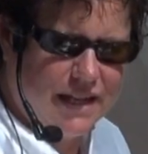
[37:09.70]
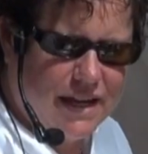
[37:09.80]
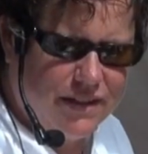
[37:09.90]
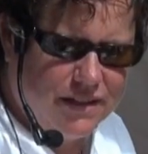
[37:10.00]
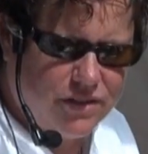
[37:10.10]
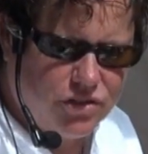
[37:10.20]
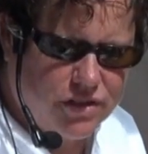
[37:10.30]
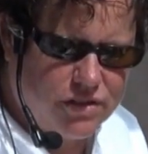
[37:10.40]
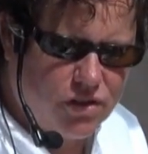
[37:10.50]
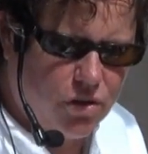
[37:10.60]
Yeah, these are
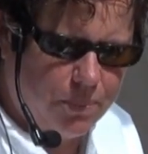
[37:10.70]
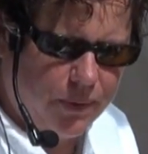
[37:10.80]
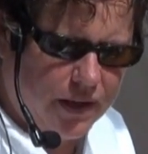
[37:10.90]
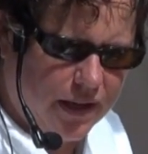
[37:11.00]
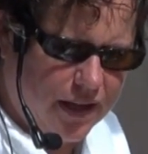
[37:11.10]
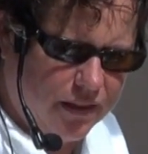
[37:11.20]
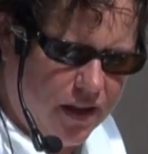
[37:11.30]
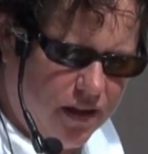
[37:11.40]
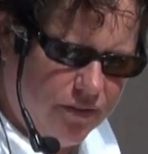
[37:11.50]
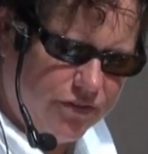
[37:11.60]
just so pretty. I
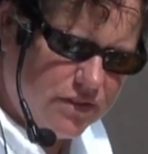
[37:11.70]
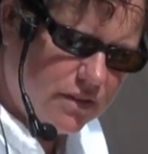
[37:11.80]
love